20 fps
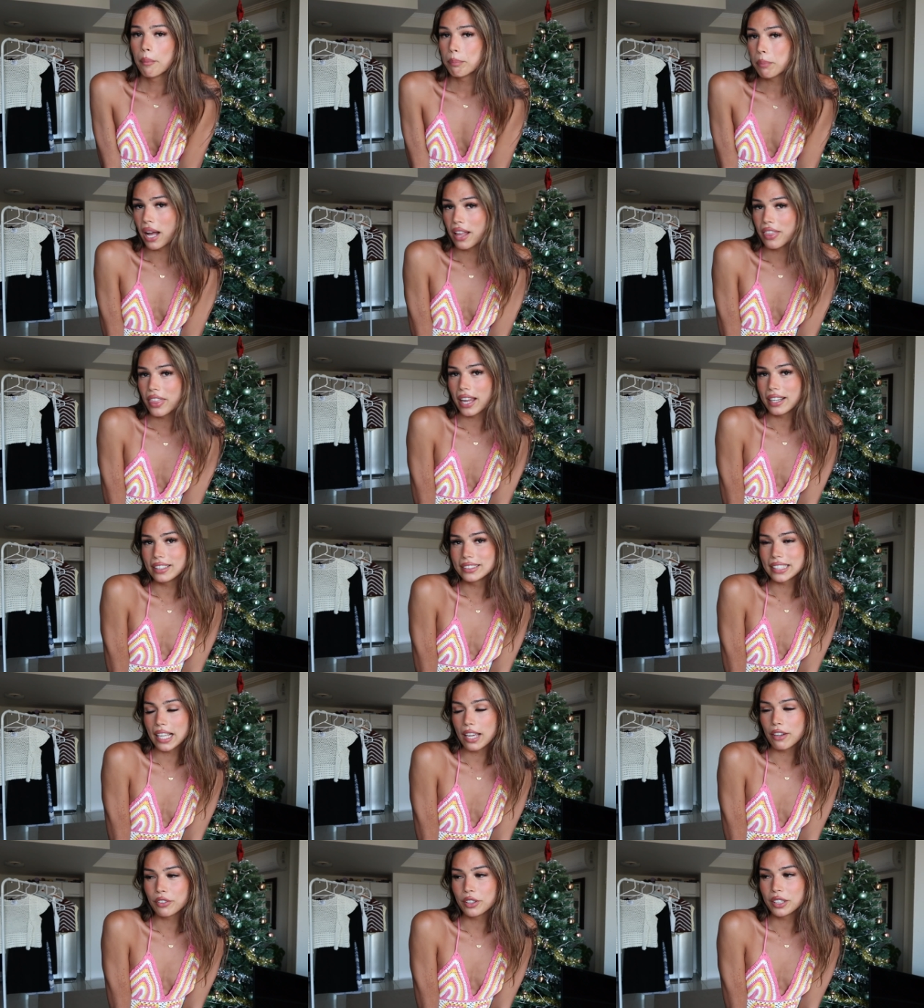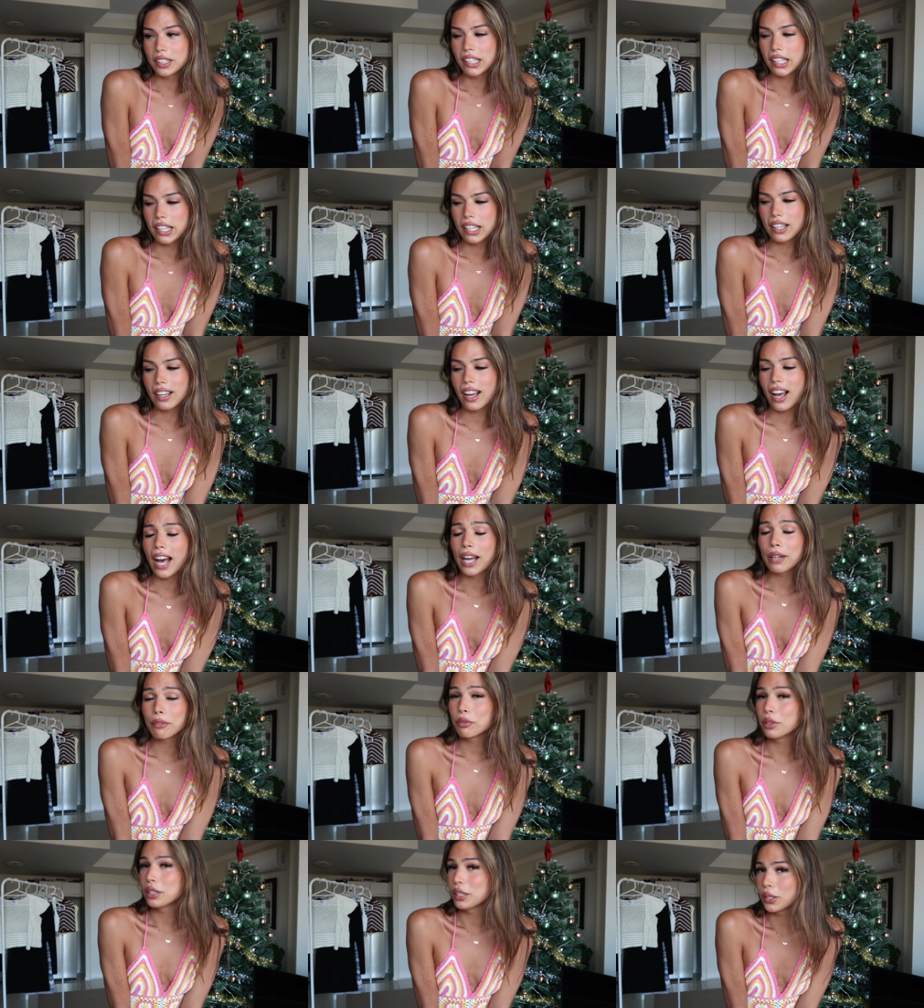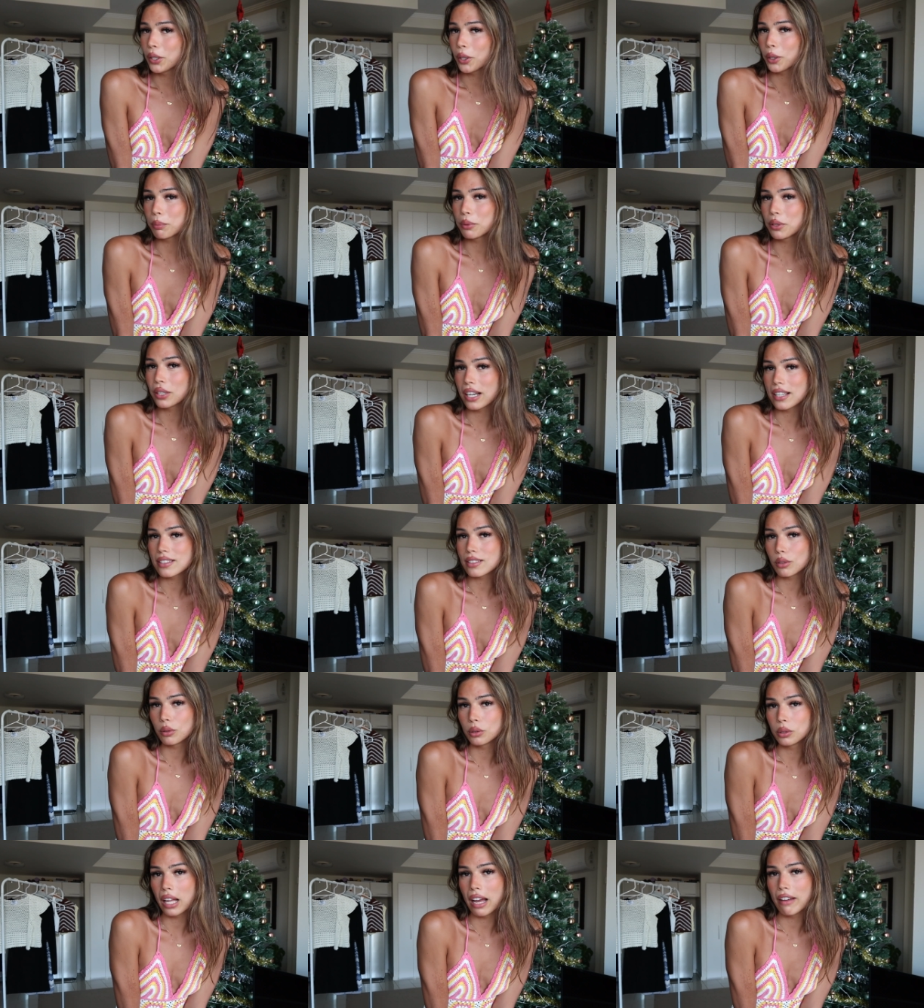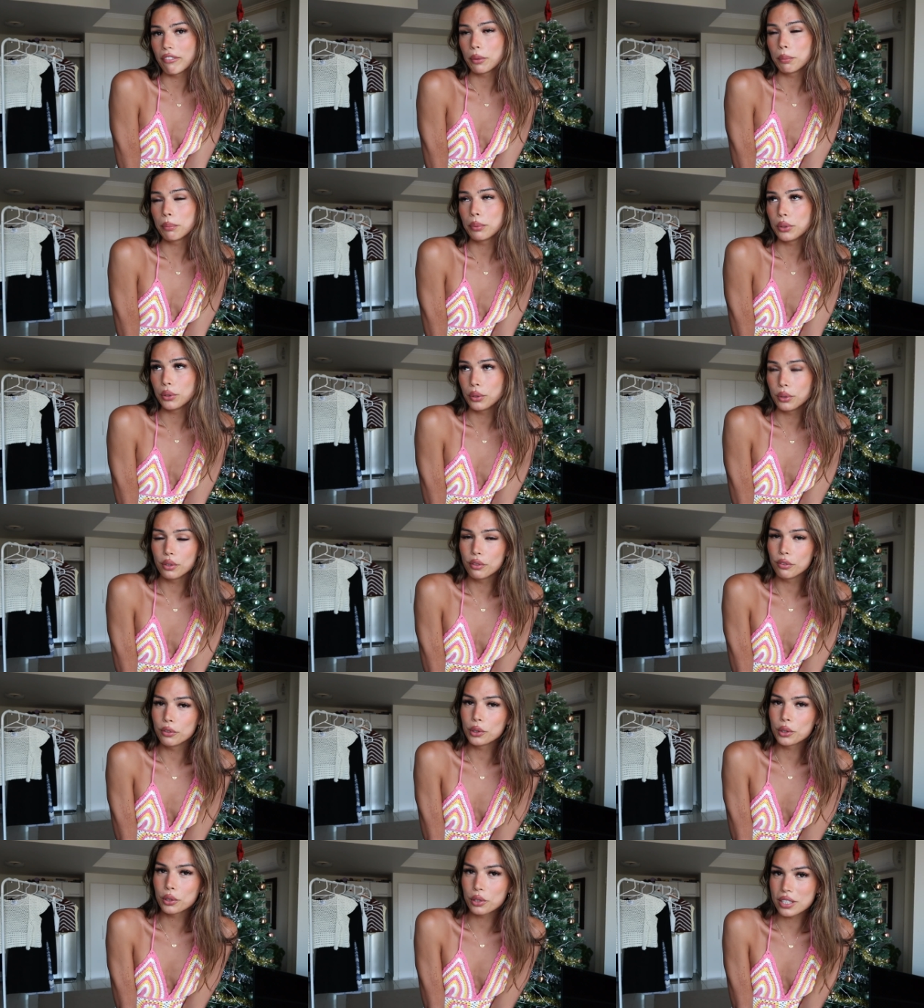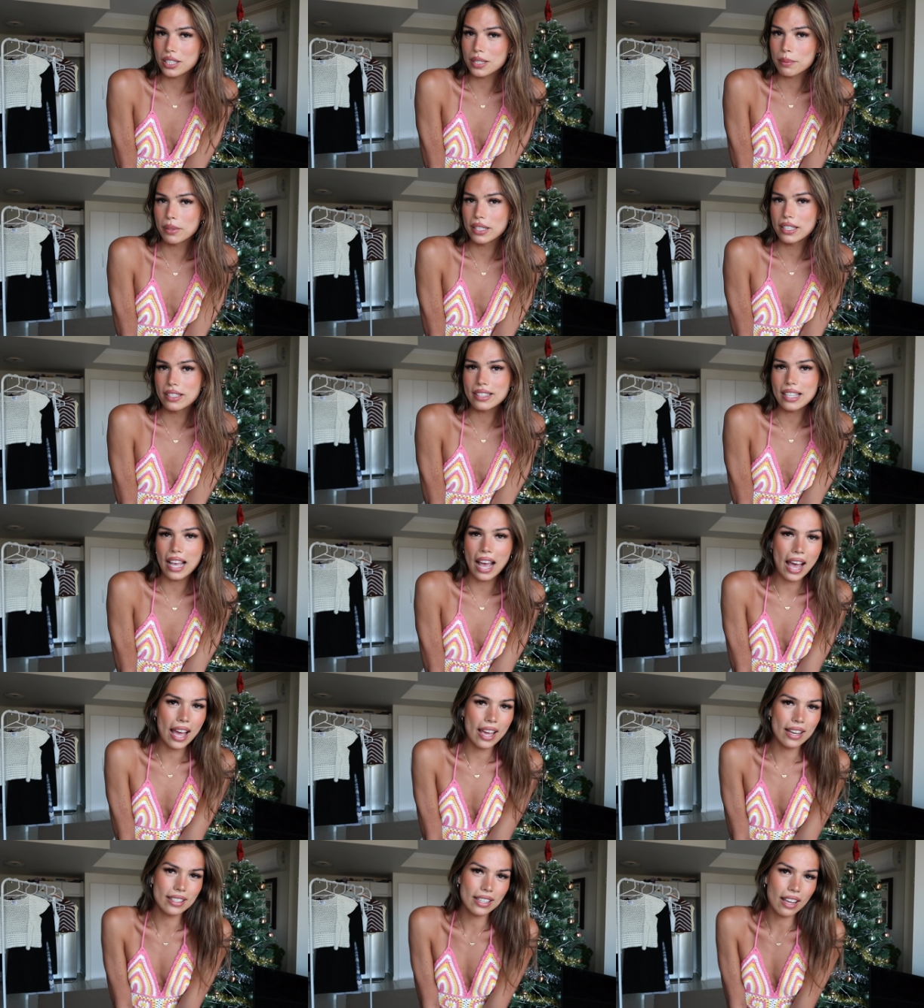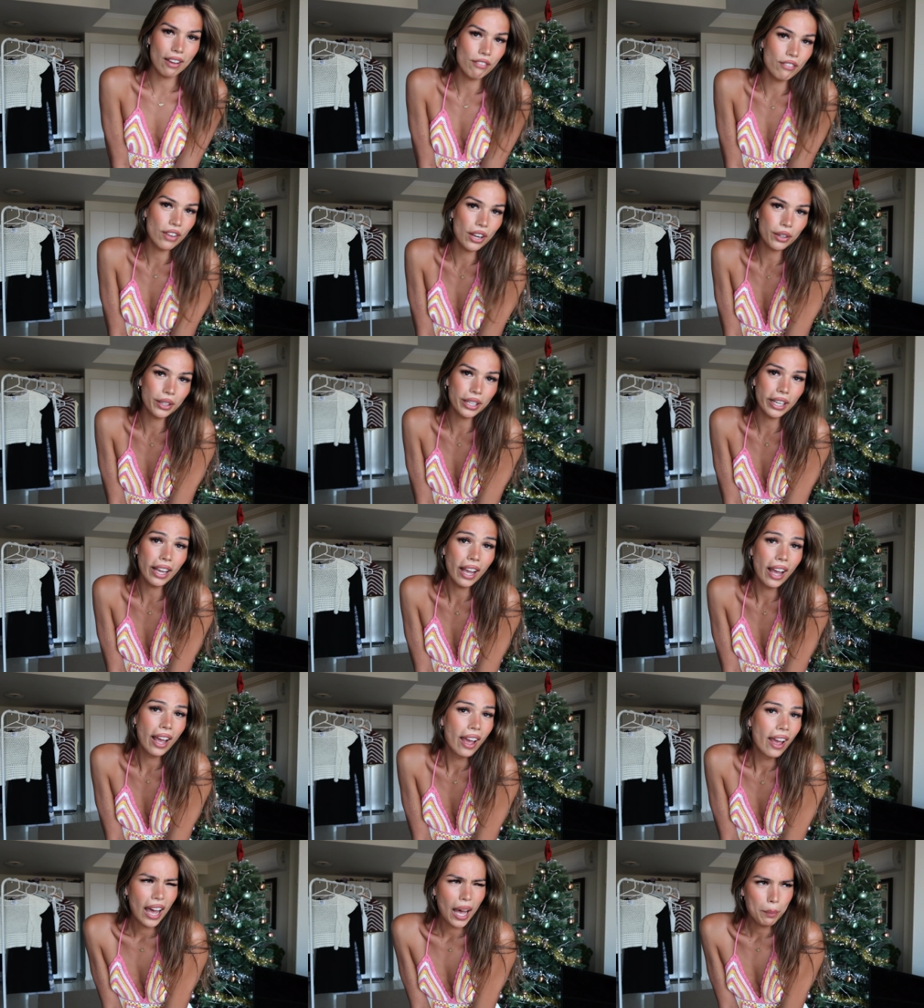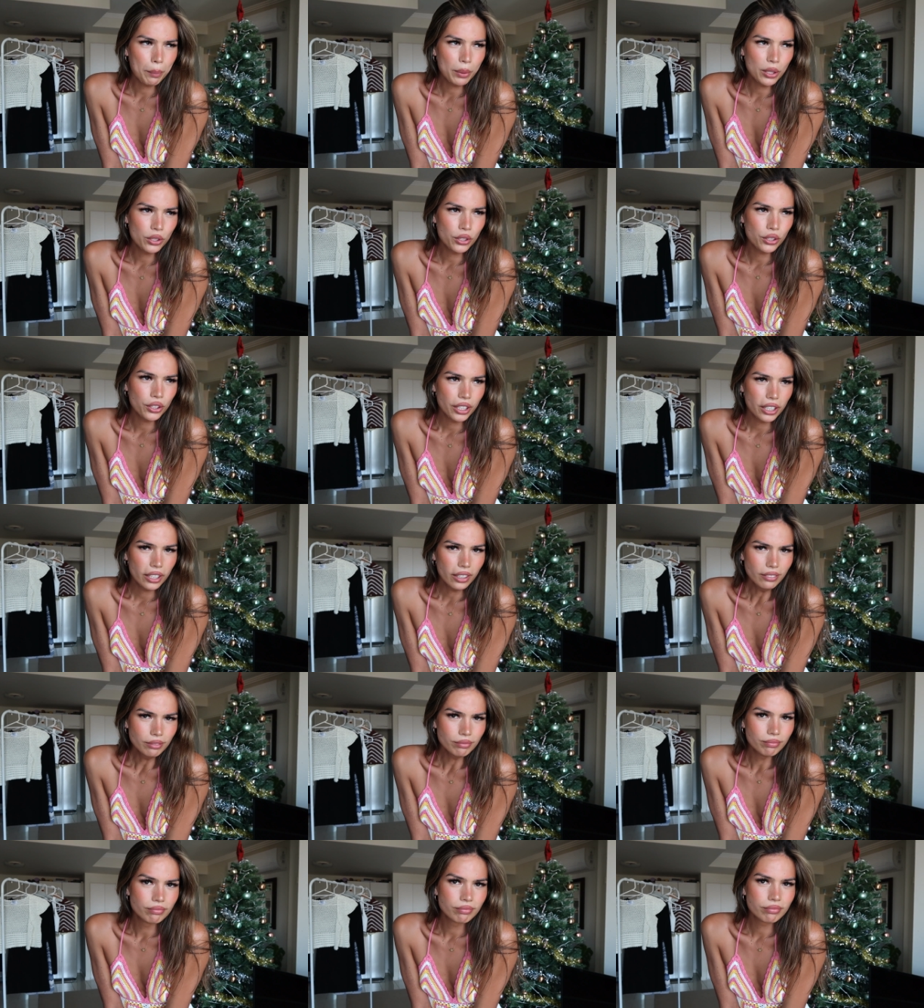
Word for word: But that is everything. I really hope you guys all have a beautiful Christmas and a very happy new year.